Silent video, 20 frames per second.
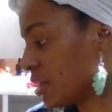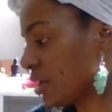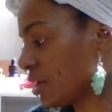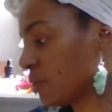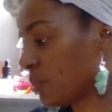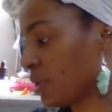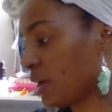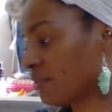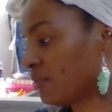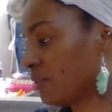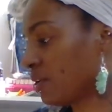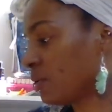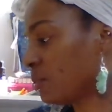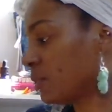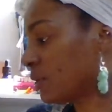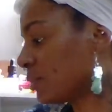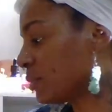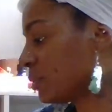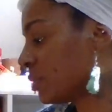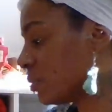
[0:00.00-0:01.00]
here we have
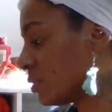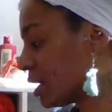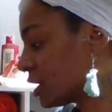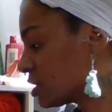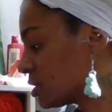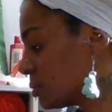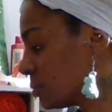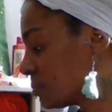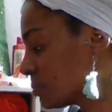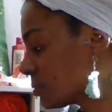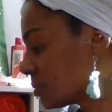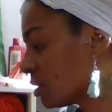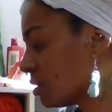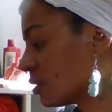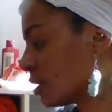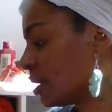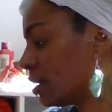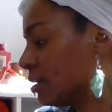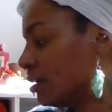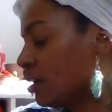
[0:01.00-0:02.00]
actually
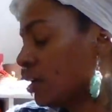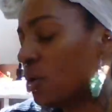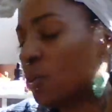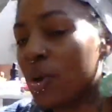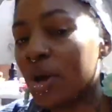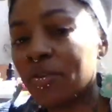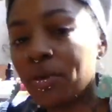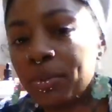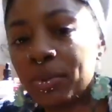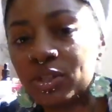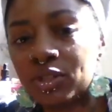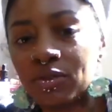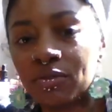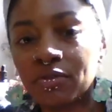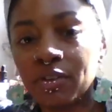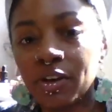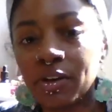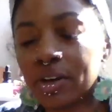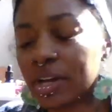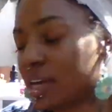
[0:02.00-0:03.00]
okay, we have a bunch of
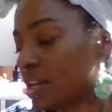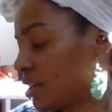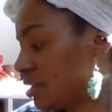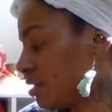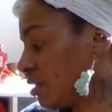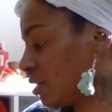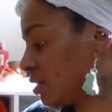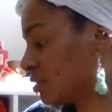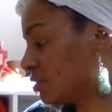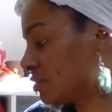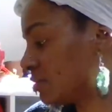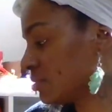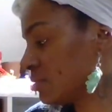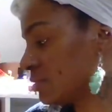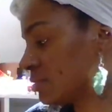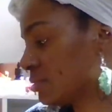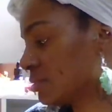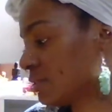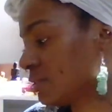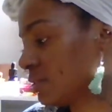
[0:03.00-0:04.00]
variegated yarns.
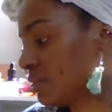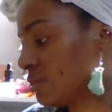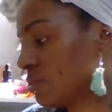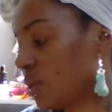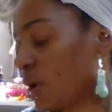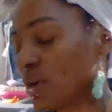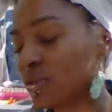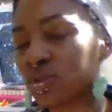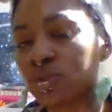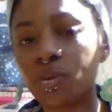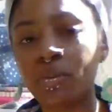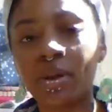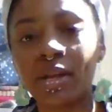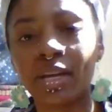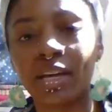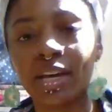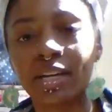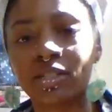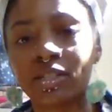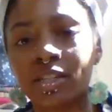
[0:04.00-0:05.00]
Wow, so
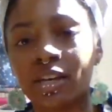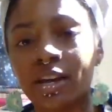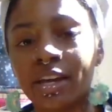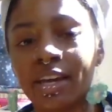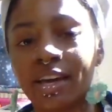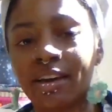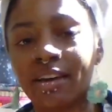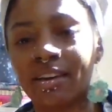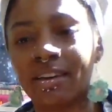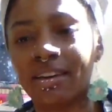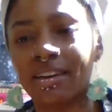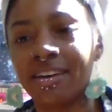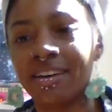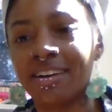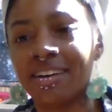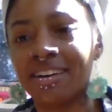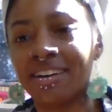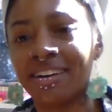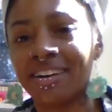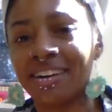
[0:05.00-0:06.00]
many actually. Okay,
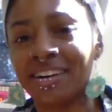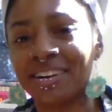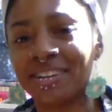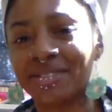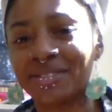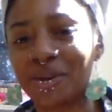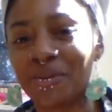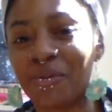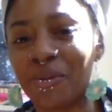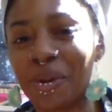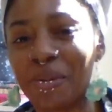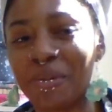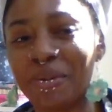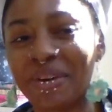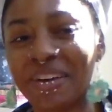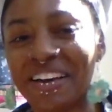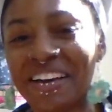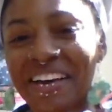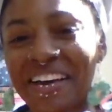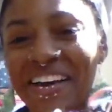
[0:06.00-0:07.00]
it's overwhelming.
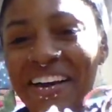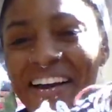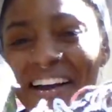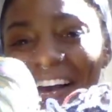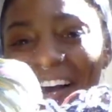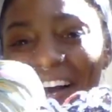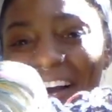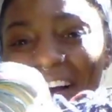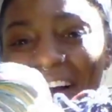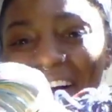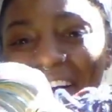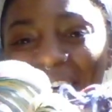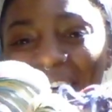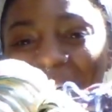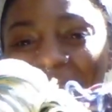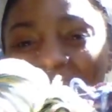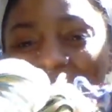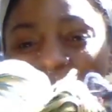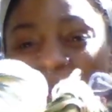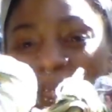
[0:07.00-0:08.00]

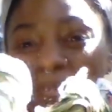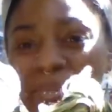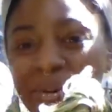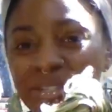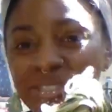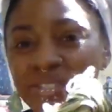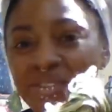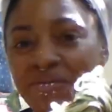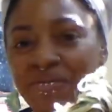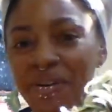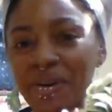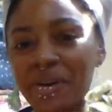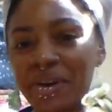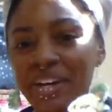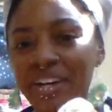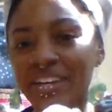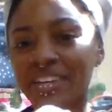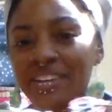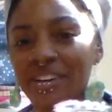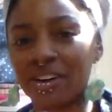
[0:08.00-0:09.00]
A bunch of
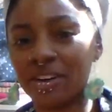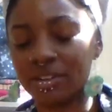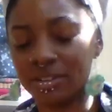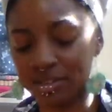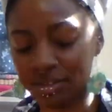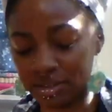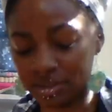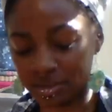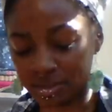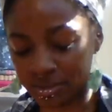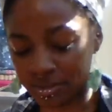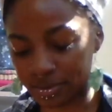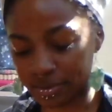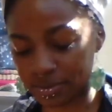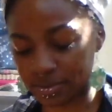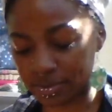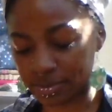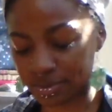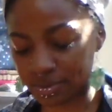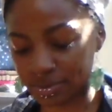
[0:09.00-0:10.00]
variegated yarns.
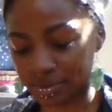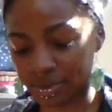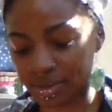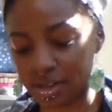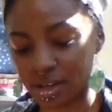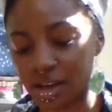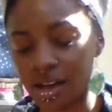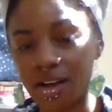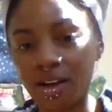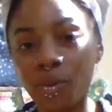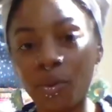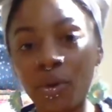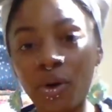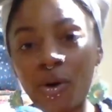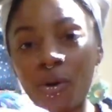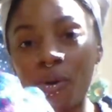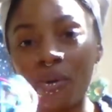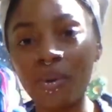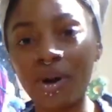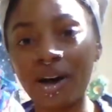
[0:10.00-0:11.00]

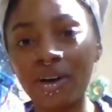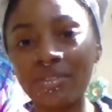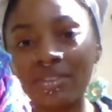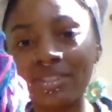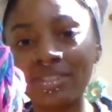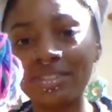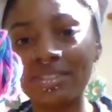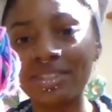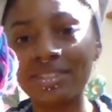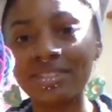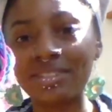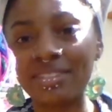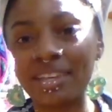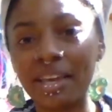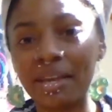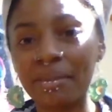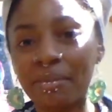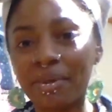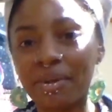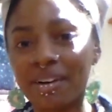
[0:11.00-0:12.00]
Oh wow, this is the
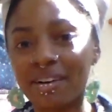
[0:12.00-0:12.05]
same.